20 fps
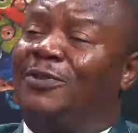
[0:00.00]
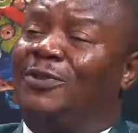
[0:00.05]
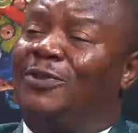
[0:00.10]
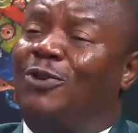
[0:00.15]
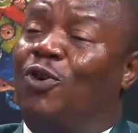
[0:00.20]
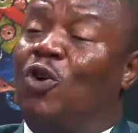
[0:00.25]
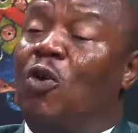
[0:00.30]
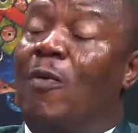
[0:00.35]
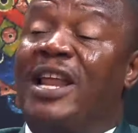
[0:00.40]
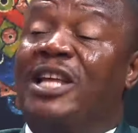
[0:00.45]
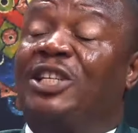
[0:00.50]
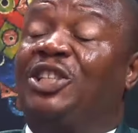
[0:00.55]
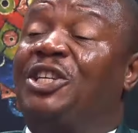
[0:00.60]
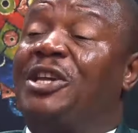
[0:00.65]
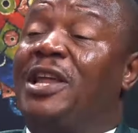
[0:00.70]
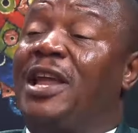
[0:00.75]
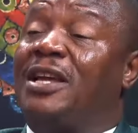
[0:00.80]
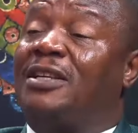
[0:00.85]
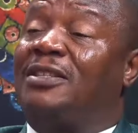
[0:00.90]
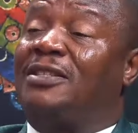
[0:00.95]
Global
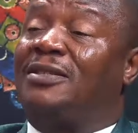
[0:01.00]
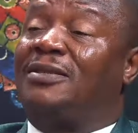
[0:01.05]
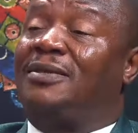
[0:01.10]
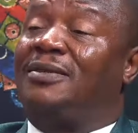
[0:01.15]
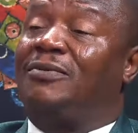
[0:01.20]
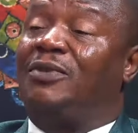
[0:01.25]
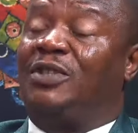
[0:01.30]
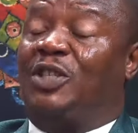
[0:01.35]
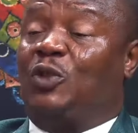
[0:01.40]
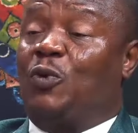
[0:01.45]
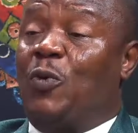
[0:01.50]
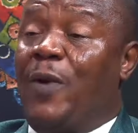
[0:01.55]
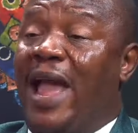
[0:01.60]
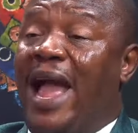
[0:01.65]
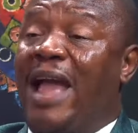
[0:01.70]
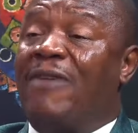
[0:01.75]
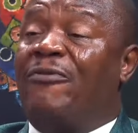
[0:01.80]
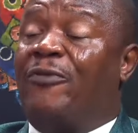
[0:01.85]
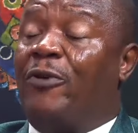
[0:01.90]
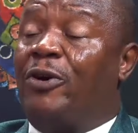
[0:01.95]
Engineers, which is where
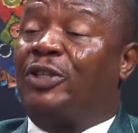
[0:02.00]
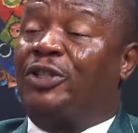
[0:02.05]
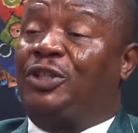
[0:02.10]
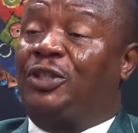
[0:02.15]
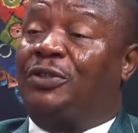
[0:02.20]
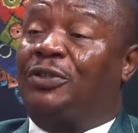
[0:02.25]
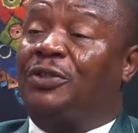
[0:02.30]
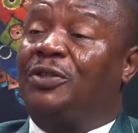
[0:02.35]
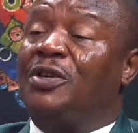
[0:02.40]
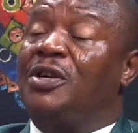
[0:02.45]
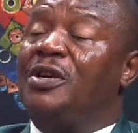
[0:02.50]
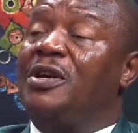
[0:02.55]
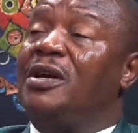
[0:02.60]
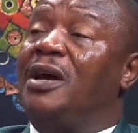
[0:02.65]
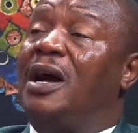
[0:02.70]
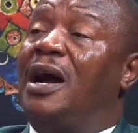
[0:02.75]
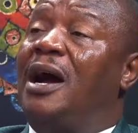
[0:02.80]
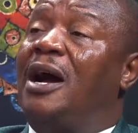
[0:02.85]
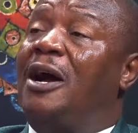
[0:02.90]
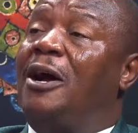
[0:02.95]
I function.
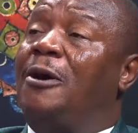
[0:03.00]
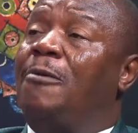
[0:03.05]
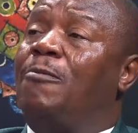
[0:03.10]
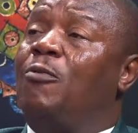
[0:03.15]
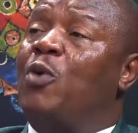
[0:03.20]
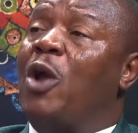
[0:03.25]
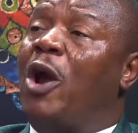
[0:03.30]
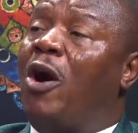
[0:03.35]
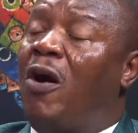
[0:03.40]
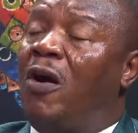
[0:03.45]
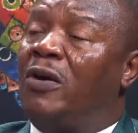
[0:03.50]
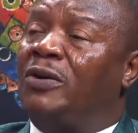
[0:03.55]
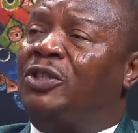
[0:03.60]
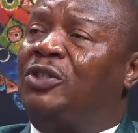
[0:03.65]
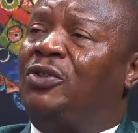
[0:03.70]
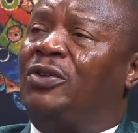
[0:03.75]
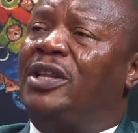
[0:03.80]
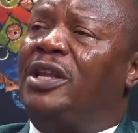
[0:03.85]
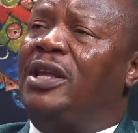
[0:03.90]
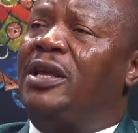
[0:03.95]
We're
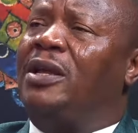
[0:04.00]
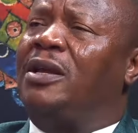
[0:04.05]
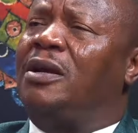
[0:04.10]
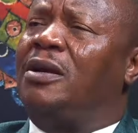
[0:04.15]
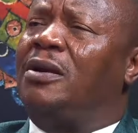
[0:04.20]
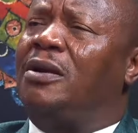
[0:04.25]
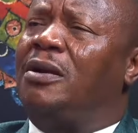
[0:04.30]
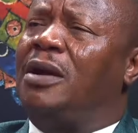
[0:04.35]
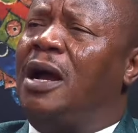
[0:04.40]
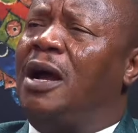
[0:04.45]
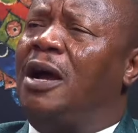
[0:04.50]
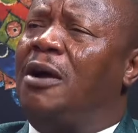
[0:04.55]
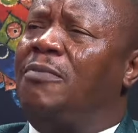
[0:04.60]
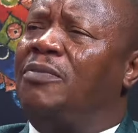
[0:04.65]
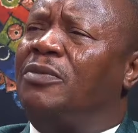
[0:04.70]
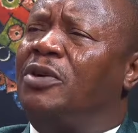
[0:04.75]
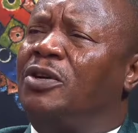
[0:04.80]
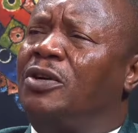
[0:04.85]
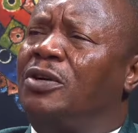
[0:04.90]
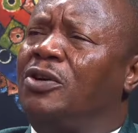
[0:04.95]
also the
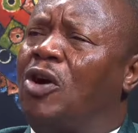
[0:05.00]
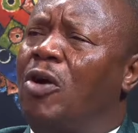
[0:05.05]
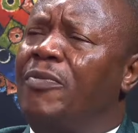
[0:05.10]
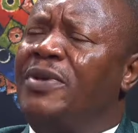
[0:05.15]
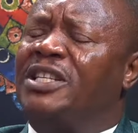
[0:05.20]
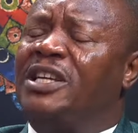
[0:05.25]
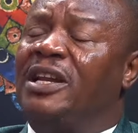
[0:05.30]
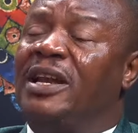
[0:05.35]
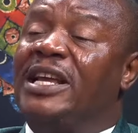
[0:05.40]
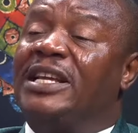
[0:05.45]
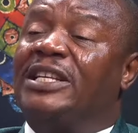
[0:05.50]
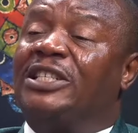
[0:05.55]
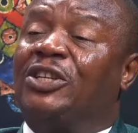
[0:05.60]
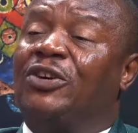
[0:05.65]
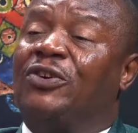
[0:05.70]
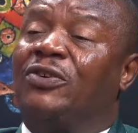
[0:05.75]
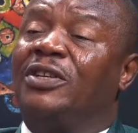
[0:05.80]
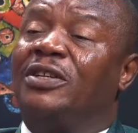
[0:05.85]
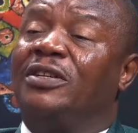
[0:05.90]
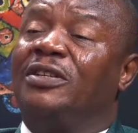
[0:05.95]
community
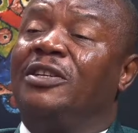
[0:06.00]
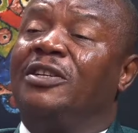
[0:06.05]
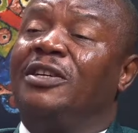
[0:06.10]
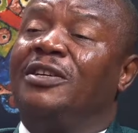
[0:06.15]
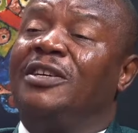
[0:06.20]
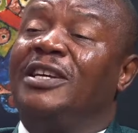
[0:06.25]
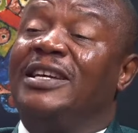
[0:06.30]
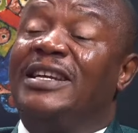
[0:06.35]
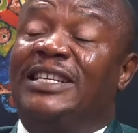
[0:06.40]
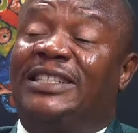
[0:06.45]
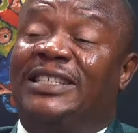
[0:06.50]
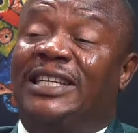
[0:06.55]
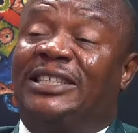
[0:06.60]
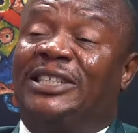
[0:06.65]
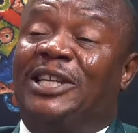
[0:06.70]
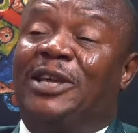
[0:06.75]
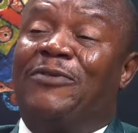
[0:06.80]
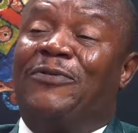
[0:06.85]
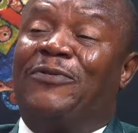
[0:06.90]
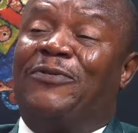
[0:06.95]
liaison
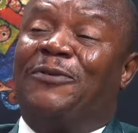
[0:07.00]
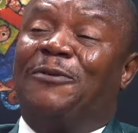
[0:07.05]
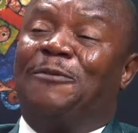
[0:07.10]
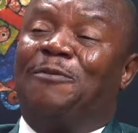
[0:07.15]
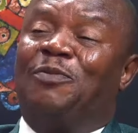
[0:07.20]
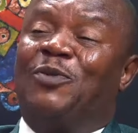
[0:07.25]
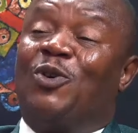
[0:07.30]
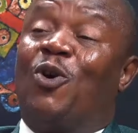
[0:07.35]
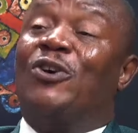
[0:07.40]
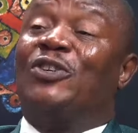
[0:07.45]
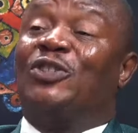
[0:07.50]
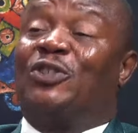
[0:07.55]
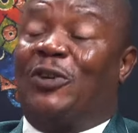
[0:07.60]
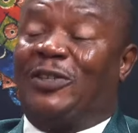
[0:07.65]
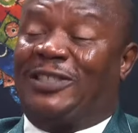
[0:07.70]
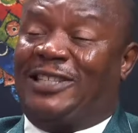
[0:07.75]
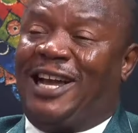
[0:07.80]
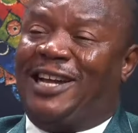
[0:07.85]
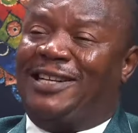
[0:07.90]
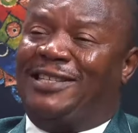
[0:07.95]
initiative
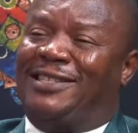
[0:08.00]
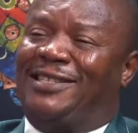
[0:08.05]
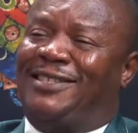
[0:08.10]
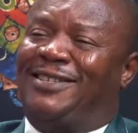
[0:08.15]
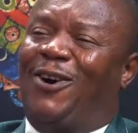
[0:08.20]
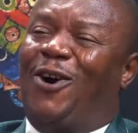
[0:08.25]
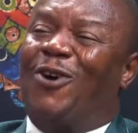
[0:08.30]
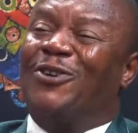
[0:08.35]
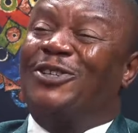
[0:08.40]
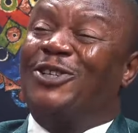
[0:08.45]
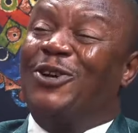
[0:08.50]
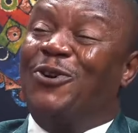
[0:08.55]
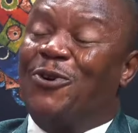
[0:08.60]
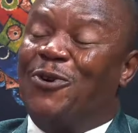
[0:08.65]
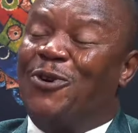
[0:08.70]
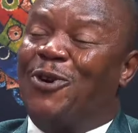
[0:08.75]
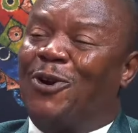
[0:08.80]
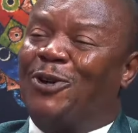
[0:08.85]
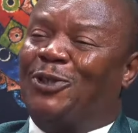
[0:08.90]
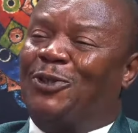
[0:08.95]
consultants on the road
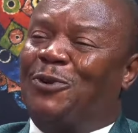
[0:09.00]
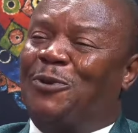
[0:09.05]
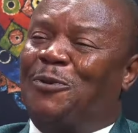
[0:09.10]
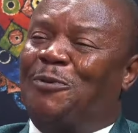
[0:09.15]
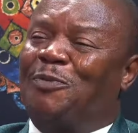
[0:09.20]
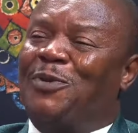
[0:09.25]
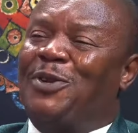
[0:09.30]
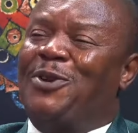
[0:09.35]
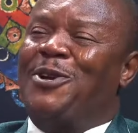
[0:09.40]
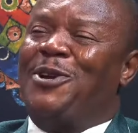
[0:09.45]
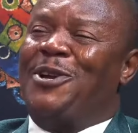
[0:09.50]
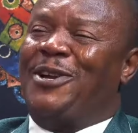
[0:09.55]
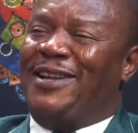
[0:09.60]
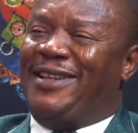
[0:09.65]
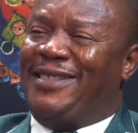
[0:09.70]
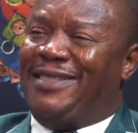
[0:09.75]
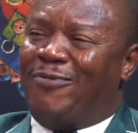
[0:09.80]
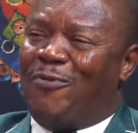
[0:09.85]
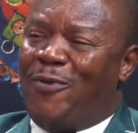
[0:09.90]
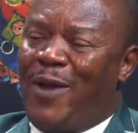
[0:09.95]
also,
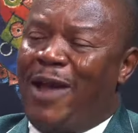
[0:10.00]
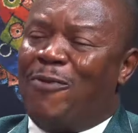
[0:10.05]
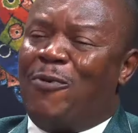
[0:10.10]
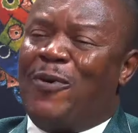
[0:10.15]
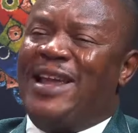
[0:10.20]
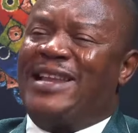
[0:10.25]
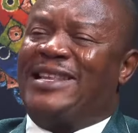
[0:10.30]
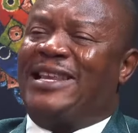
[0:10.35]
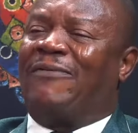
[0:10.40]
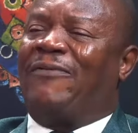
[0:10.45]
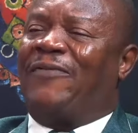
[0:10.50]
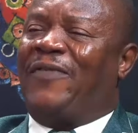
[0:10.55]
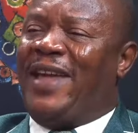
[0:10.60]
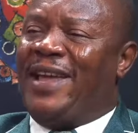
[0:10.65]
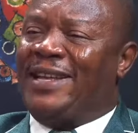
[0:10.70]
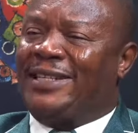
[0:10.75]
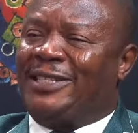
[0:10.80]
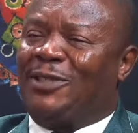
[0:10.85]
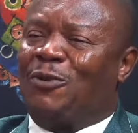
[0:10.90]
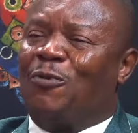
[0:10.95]
where we
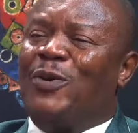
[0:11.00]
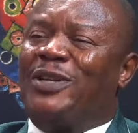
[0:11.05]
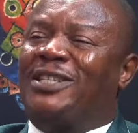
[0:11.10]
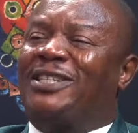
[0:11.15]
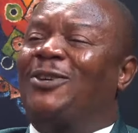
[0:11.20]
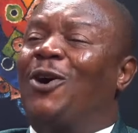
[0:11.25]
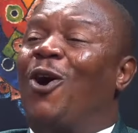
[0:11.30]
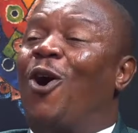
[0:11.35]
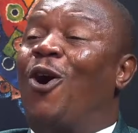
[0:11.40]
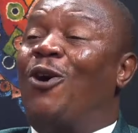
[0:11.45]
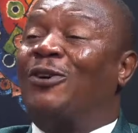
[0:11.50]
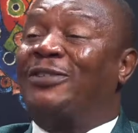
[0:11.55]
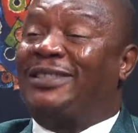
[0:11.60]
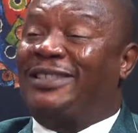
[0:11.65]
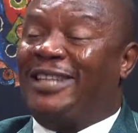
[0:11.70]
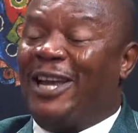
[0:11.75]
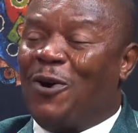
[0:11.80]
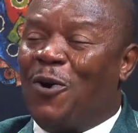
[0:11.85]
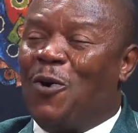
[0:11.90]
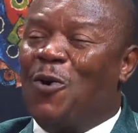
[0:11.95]
interface with all
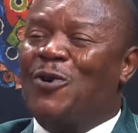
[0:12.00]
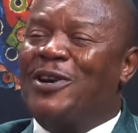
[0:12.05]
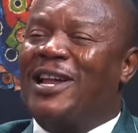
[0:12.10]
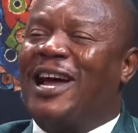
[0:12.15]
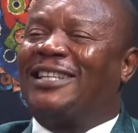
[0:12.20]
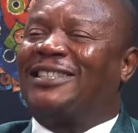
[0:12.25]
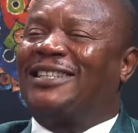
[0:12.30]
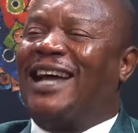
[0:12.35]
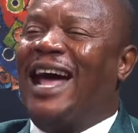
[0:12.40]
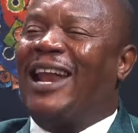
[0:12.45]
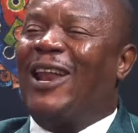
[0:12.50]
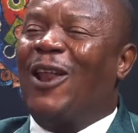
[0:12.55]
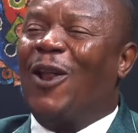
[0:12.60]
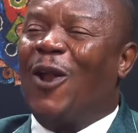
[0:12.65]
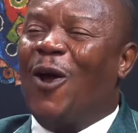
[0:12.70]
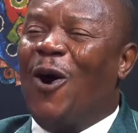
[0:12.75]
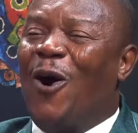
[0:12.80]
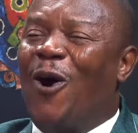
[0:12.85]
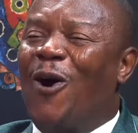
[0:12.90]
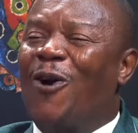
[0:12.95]
stakeholders
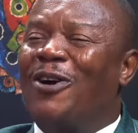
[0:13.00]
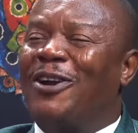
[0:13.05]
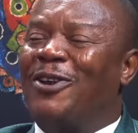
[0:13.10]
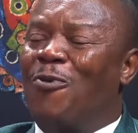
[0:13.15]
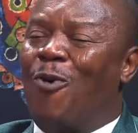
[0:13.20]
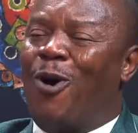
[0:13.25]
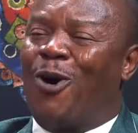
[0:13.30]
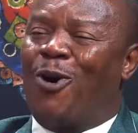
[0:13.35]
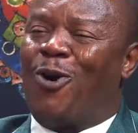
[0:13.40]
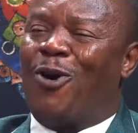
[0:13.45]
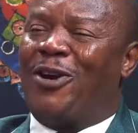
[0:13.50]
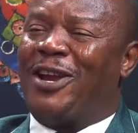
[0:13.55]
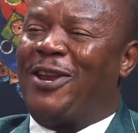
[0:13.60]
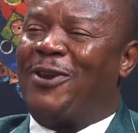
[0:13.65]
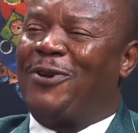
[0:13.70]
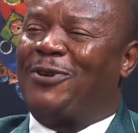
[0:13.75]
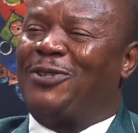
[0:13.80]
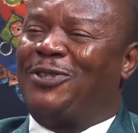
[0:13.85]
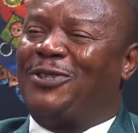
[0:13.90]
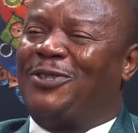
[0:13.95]
along the work
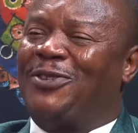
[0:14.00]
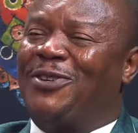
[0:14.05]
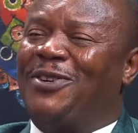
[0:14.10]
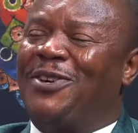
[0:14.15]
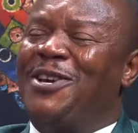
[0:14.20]
corridors.